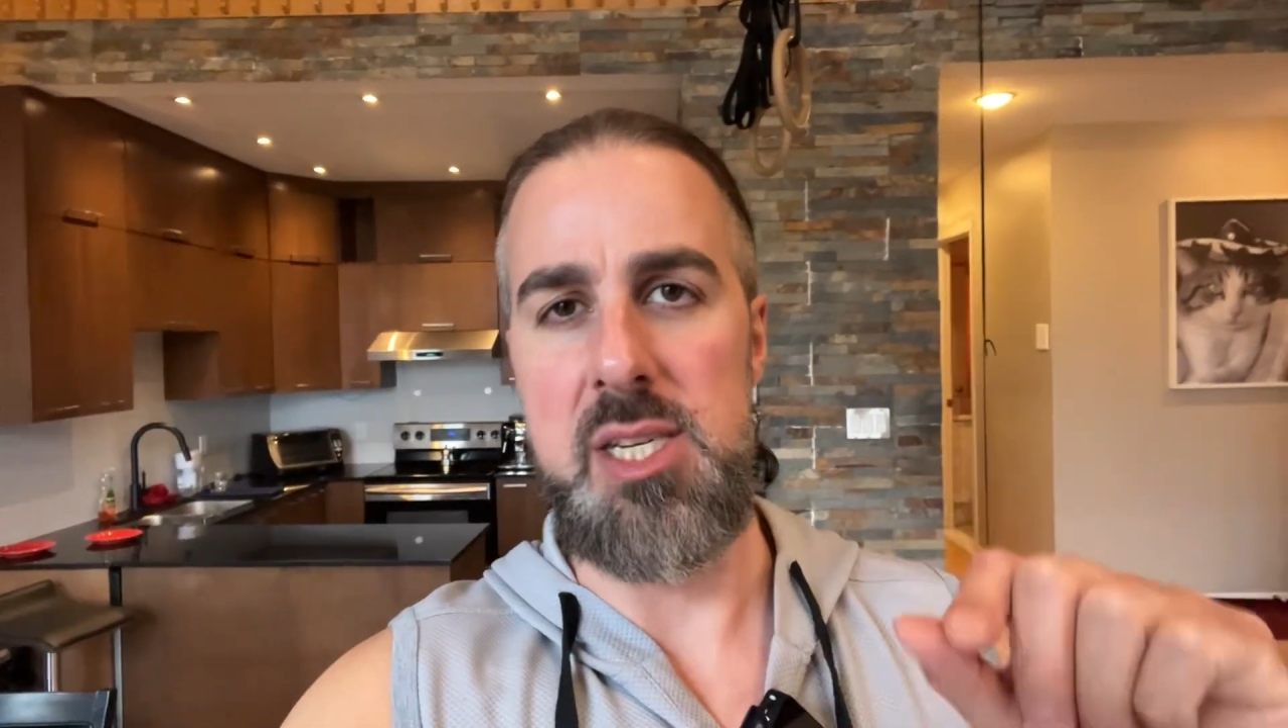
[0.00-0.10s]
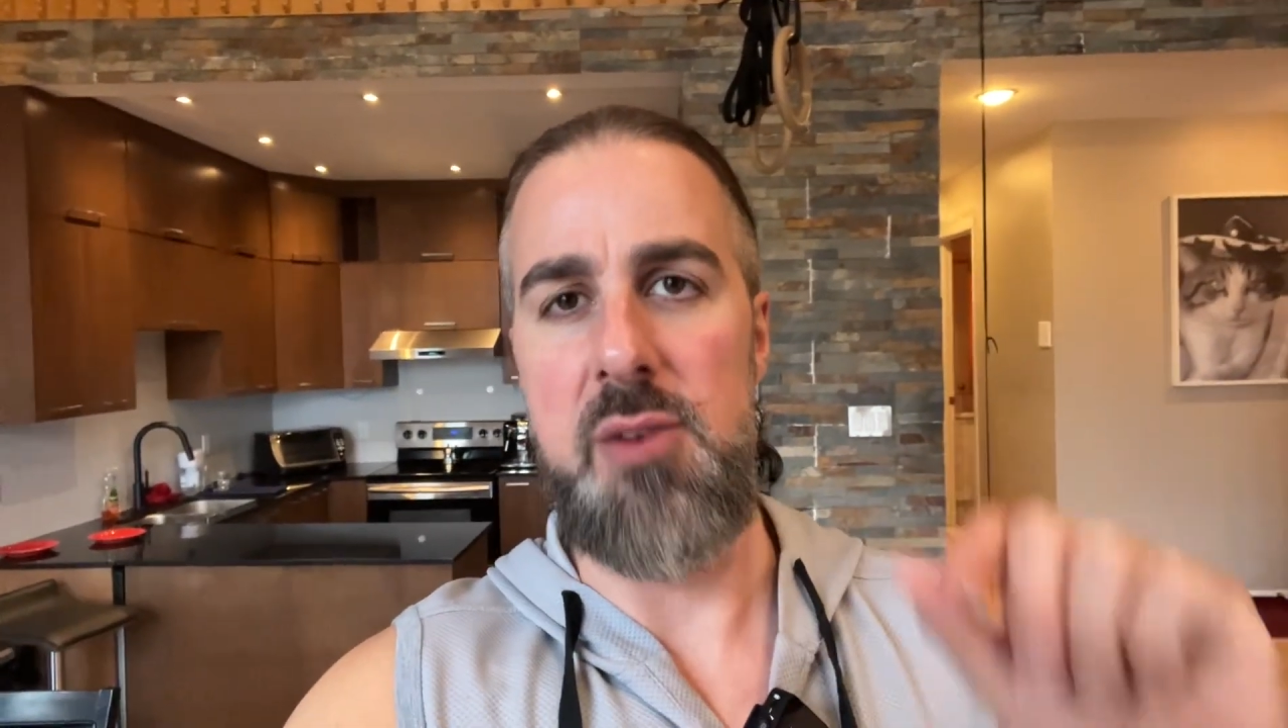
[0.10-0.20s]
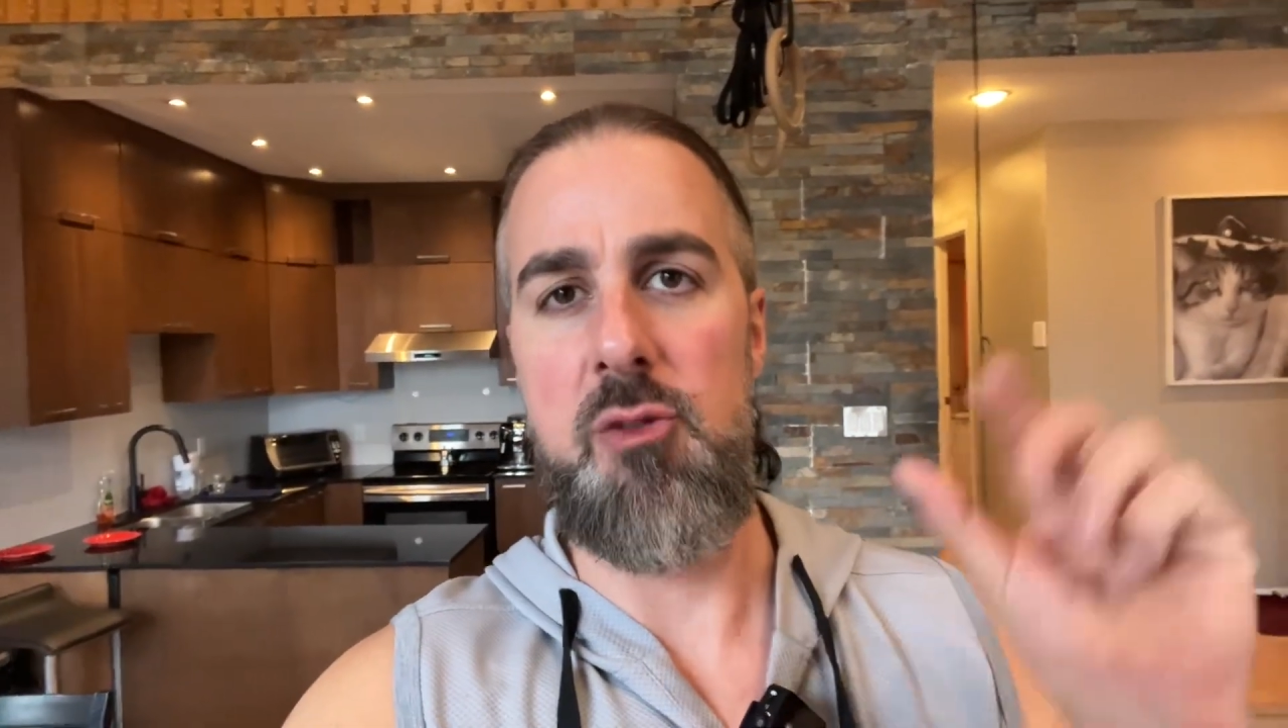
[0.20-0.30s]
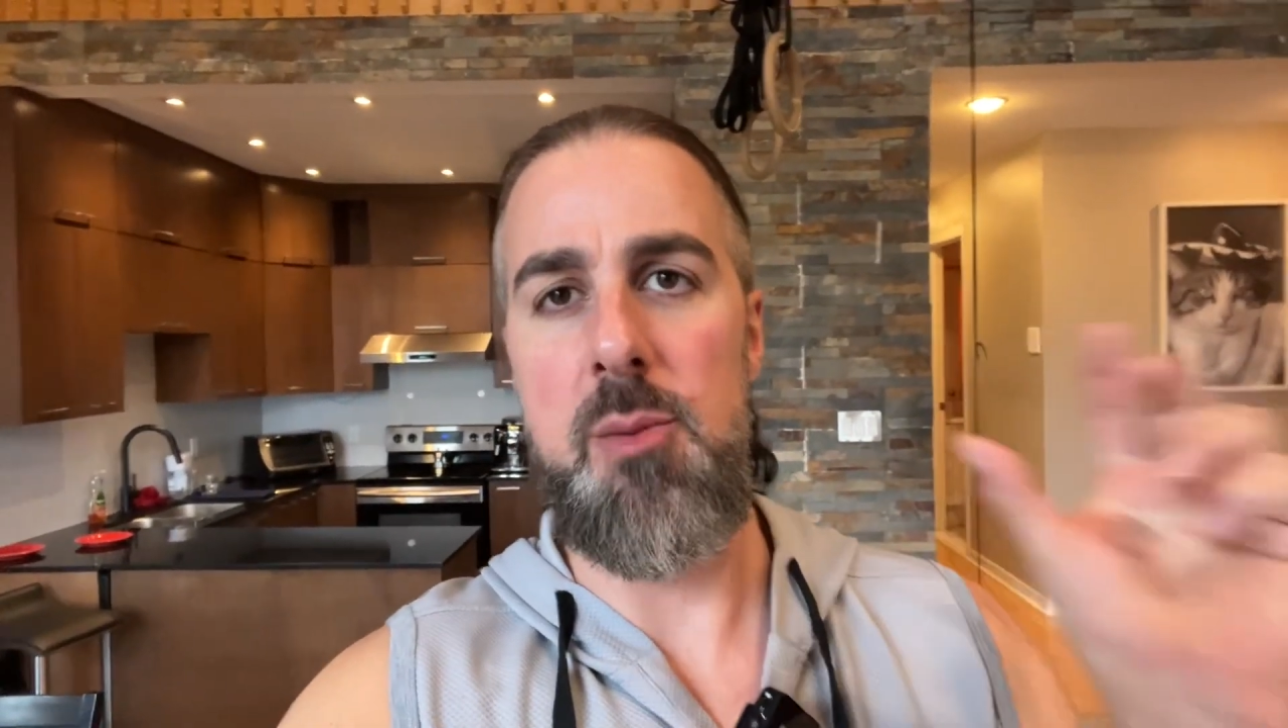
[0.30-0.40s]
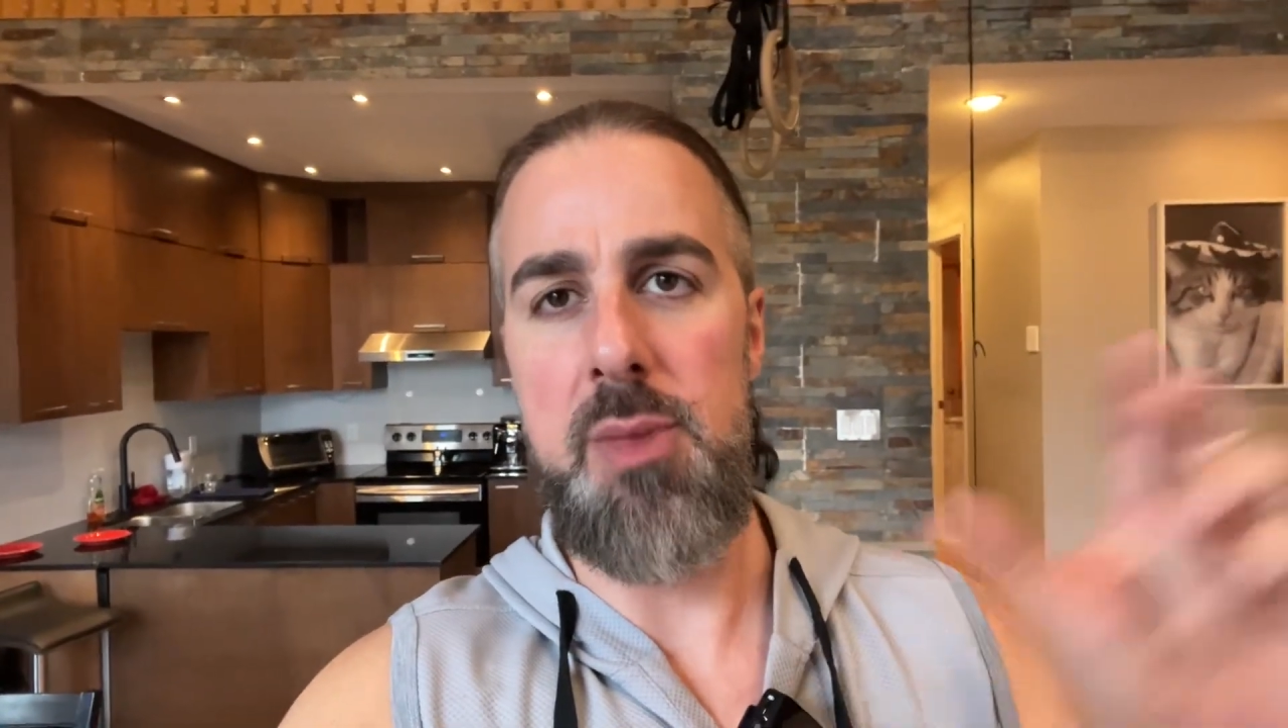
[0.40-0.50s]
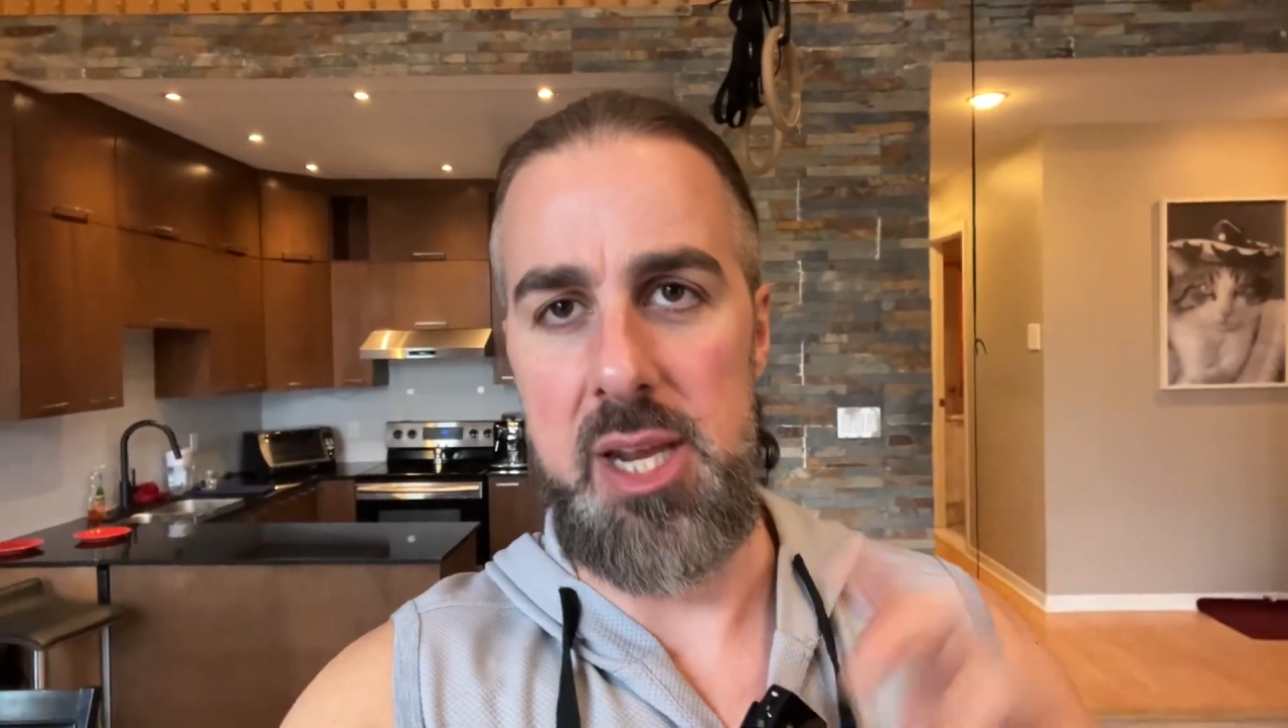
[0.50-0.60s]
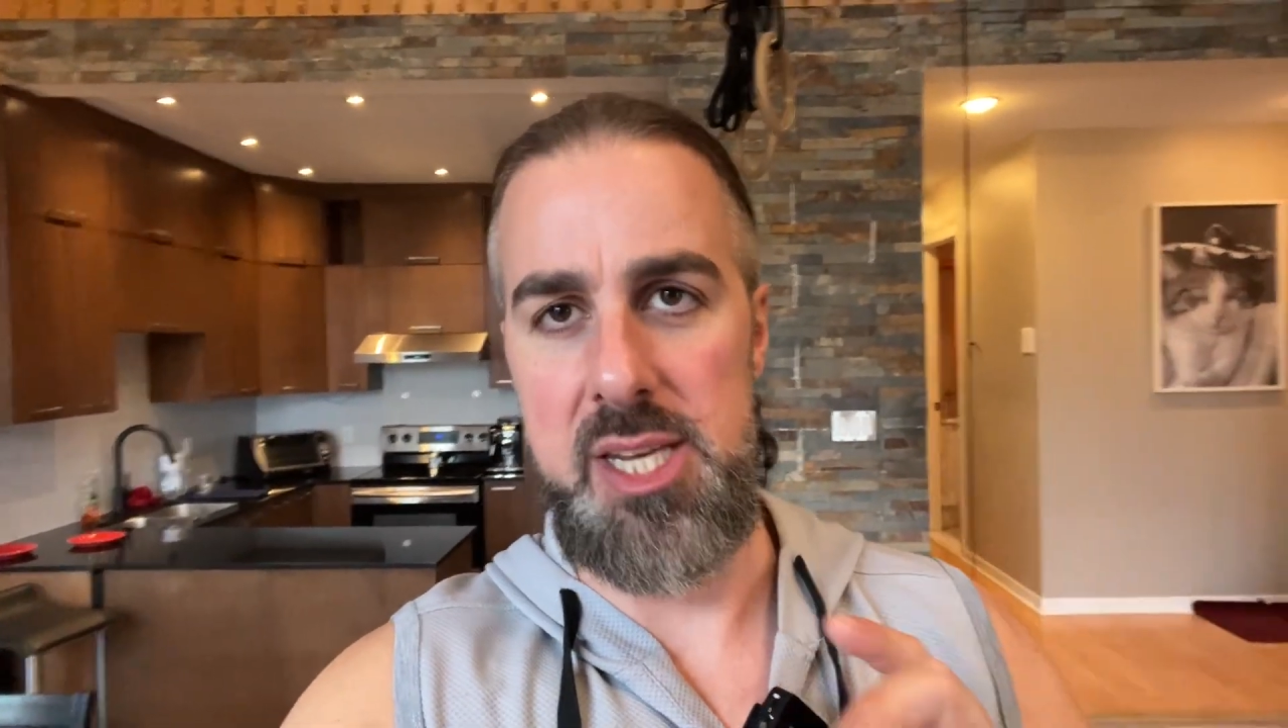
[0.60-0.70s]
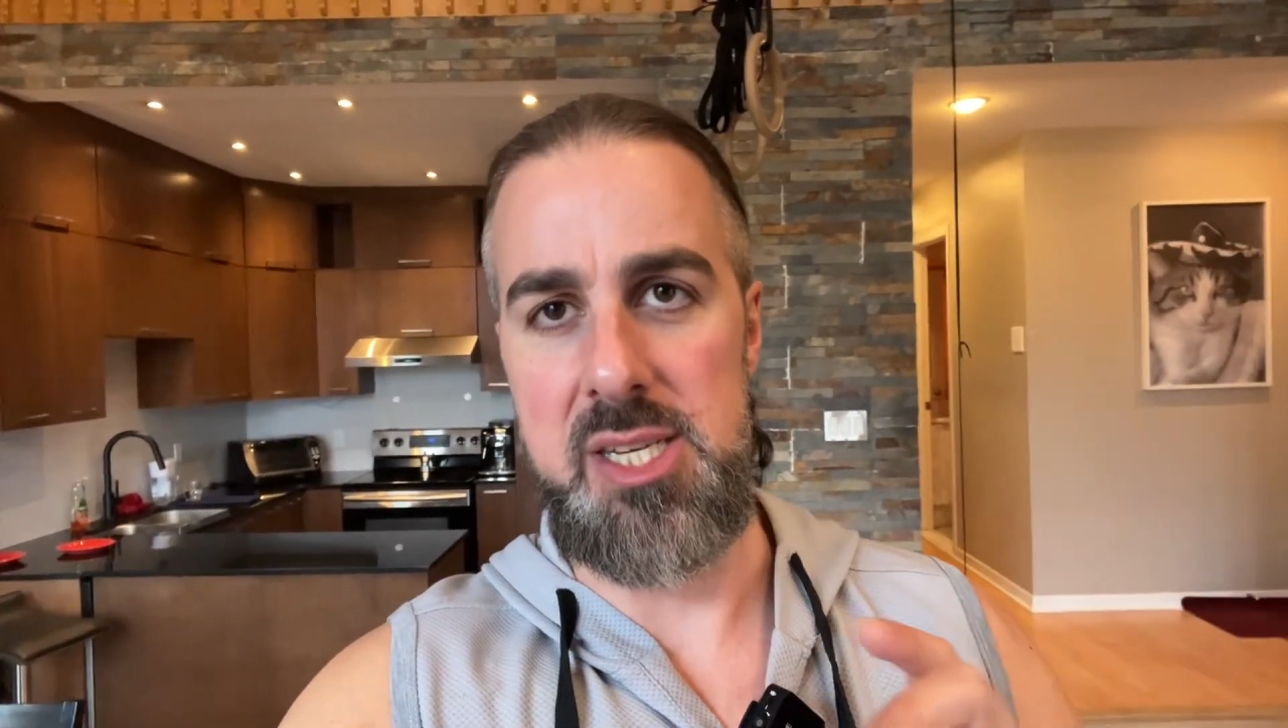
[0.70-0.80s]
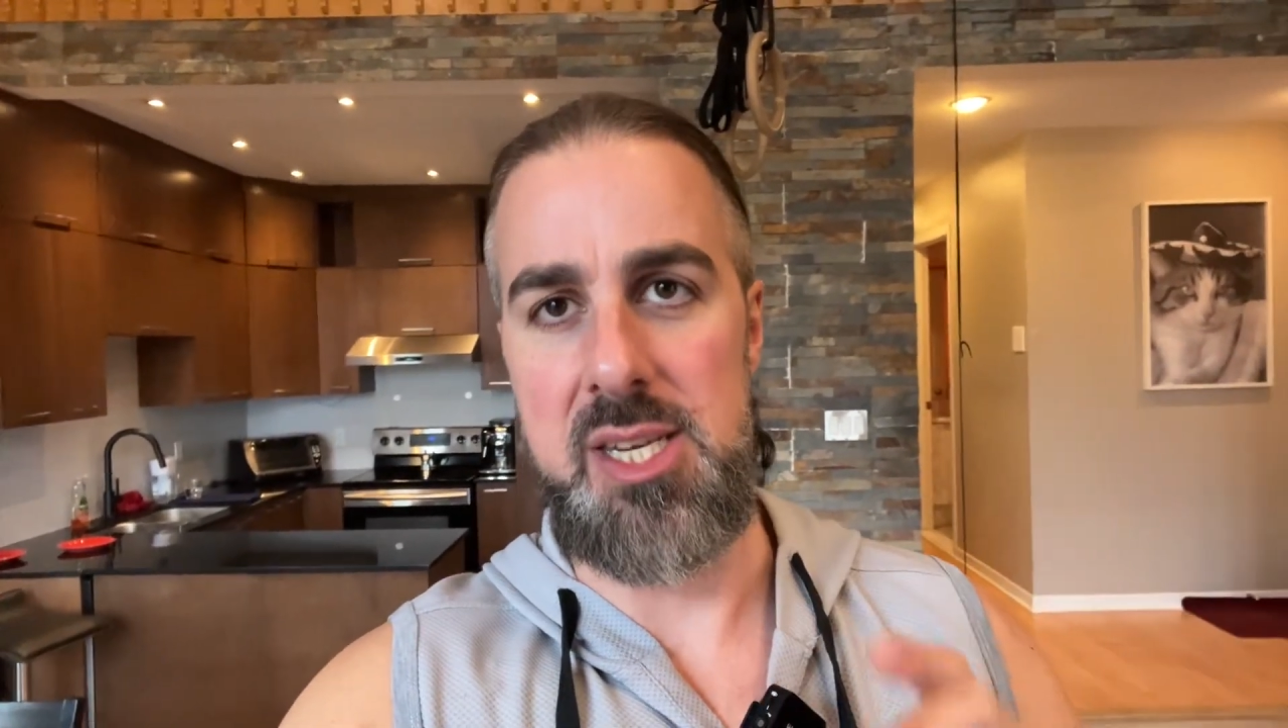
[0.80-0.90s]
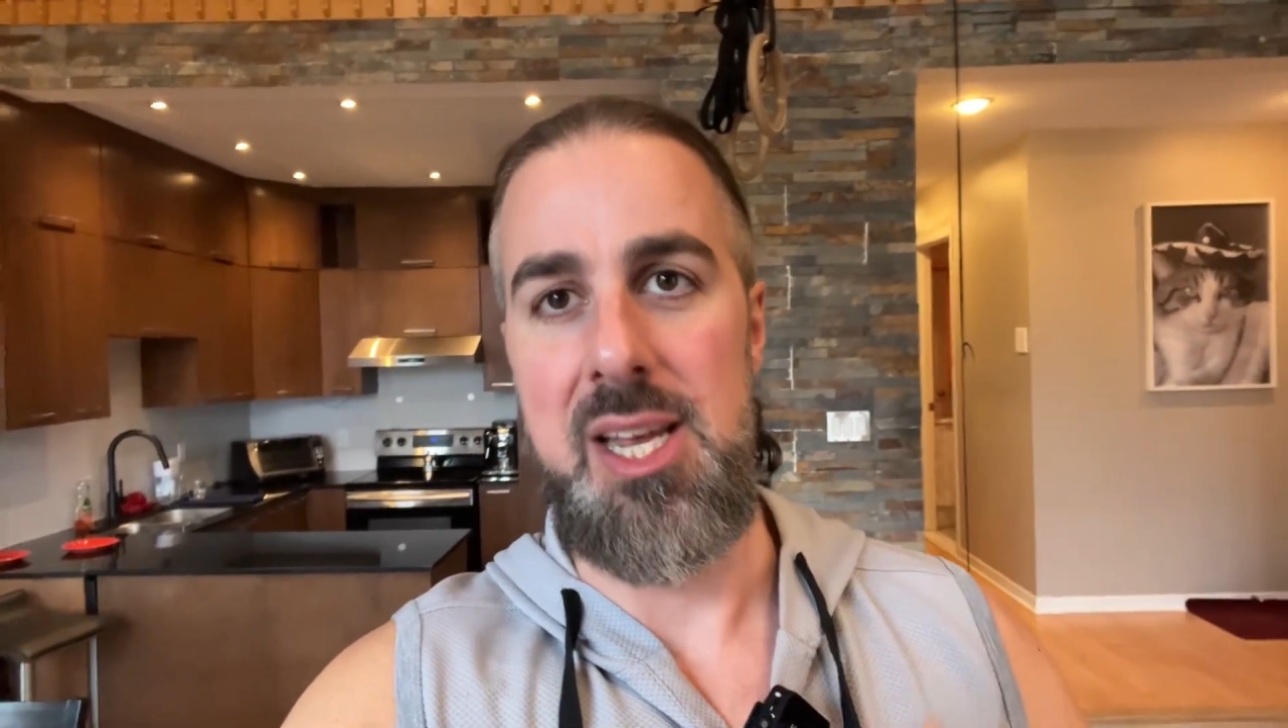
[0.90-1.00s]
from the
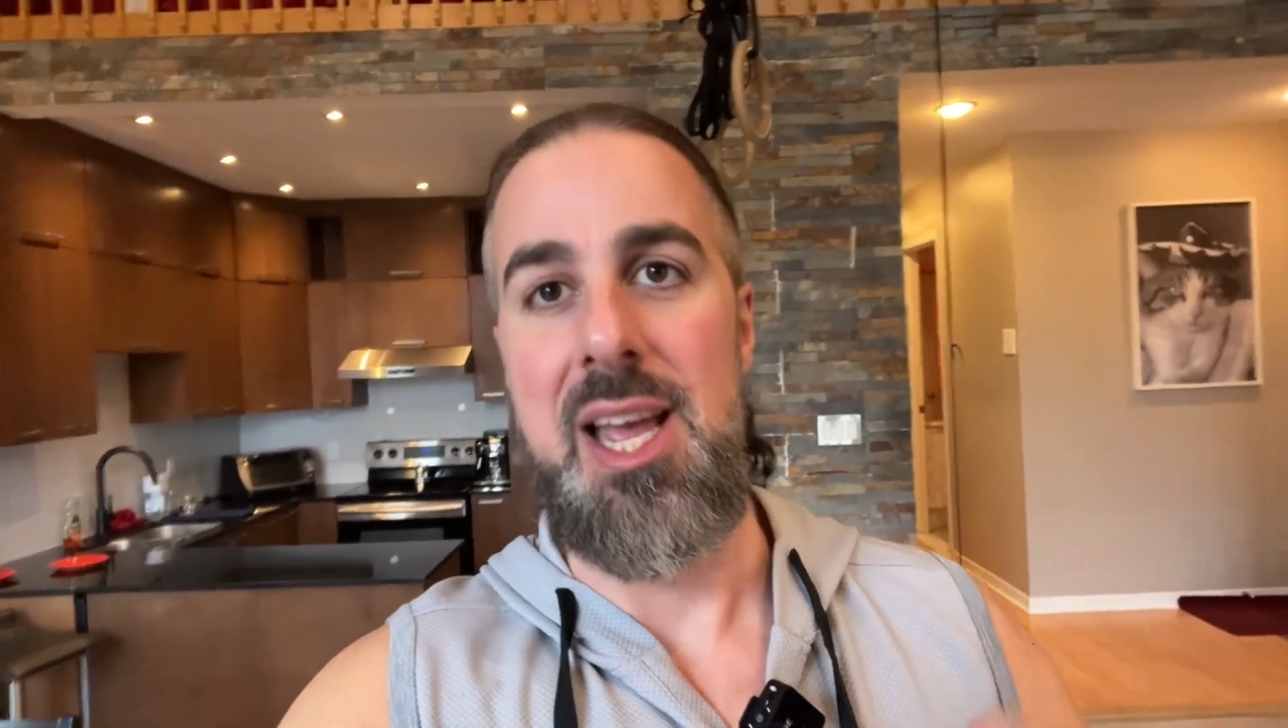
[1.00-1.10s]
list